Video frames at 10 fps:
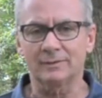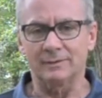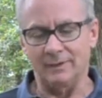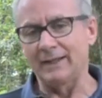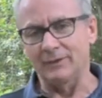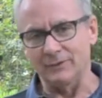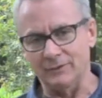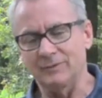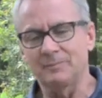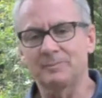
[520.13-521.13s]

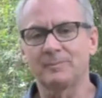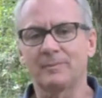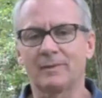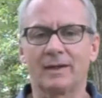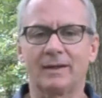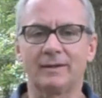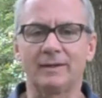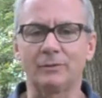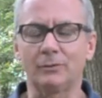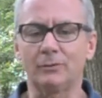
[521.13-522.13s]
adults
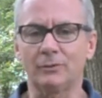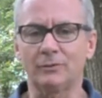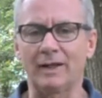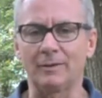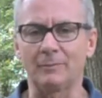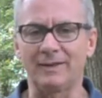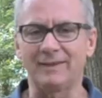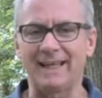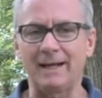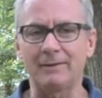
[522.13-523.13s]
do tell me
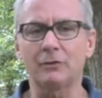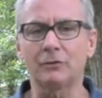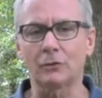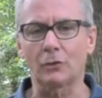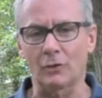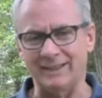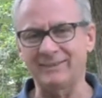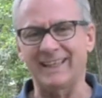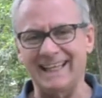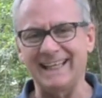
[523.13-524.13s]
they have
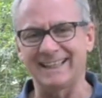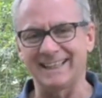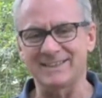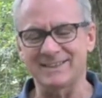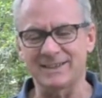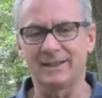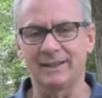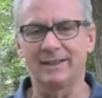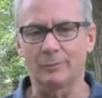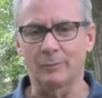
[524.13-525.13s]
scholastic English
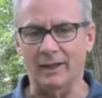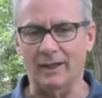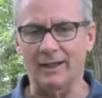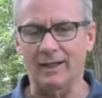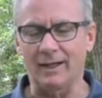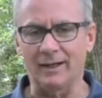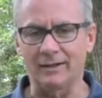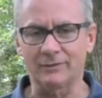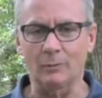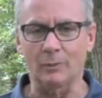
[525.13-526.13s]
when I
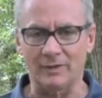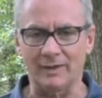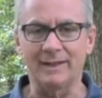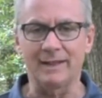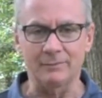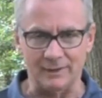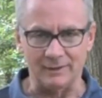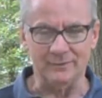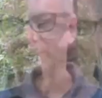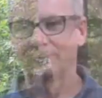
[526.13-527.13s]
ask what their level
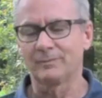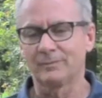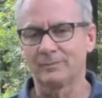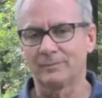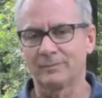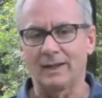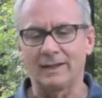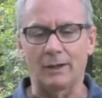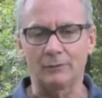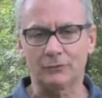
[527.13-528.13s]
is.
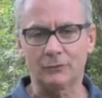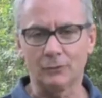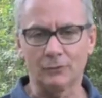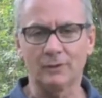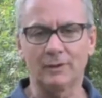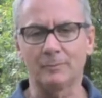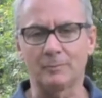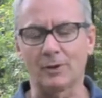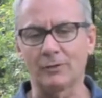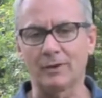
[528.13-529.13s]
Now at school, the
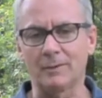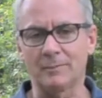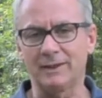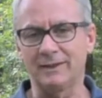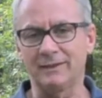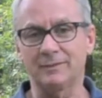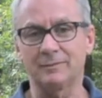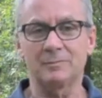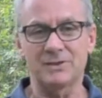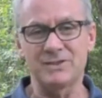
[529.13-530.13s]
program is
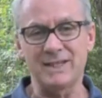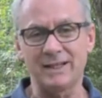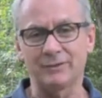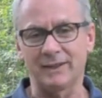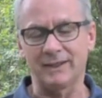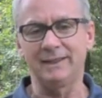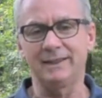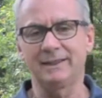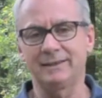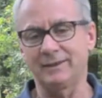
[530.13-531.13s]
generally,
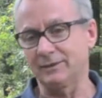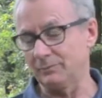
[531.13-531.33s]
the